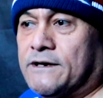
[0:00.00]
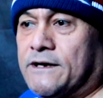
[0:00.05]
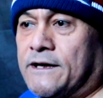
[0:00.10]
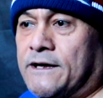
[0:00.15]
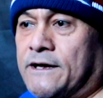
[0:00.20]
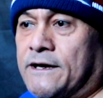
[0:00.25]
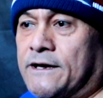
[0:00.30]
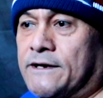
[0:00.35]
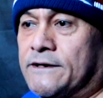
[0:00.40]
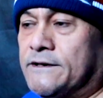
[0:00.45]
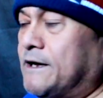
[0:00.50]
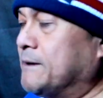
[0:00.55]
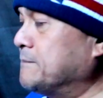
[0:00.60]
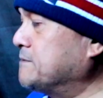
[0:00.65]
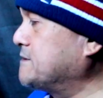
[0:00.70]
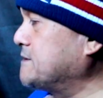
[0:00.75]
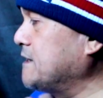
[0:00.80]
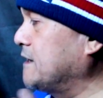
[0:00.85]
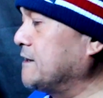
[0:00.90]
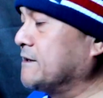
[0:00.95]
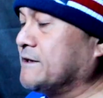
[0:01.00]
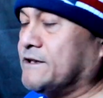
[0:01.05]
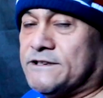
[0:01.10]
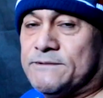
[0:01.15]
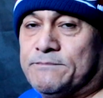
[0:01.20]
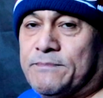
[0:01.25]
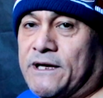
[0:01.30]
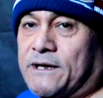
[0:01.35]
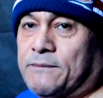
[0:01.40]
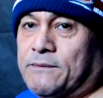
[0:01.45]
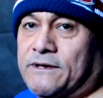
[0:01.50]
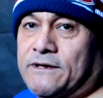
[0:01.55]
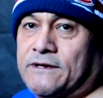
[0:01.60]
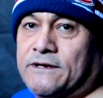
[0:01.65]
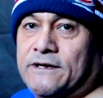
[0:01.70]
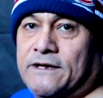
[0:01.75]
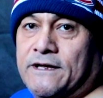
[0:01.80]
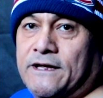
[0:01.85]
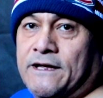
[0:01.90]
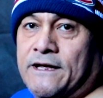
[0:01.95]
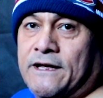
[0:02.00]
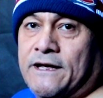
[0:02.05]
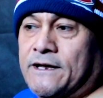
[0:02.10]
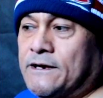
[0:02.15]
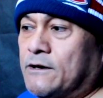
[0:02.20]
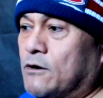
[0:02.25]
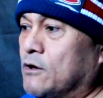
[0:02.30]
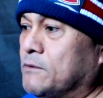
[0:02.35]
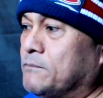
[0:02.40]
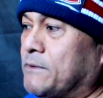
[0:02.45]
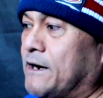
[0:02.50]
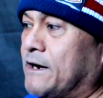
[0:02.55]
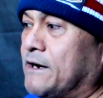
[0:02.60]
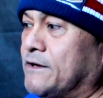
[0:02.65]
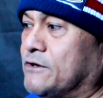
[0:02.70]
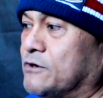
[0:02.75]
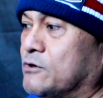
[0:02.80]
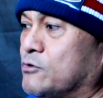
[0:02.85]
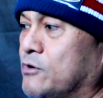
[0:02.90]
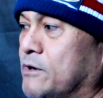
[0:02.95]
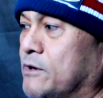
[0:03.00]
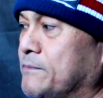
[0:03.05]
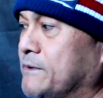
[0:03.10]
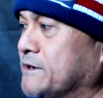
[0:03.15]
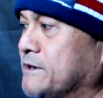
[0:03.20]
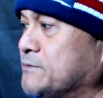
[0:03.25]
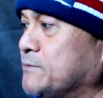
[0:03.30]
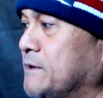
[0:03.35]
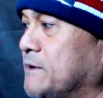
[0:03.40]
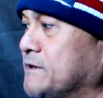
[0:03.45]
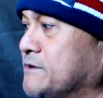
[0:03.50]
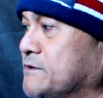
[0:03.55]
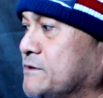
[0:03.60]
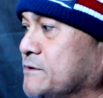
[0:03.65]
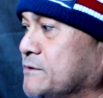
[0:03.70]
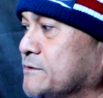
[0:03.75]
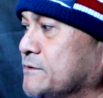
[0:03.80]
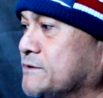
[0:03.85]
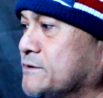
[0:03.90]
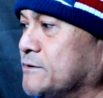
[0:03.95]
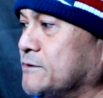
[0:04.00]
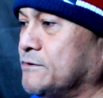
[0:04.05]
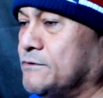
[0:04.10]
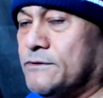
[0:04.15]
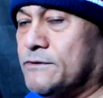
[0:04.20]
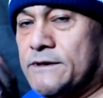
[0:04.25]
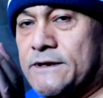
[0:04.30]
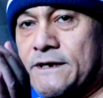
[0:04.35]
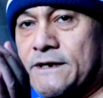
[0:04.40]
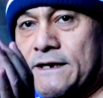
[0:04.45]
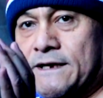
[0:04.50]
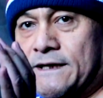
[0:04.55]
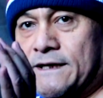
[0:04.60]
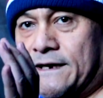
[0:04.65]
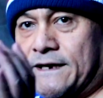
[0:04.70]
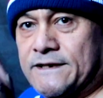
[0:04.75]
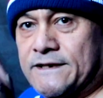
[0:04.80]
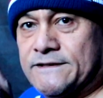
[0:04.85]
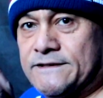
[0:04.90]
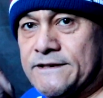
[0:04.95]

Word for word: and I'm selling this baby and all my other equipment as well too. So, like I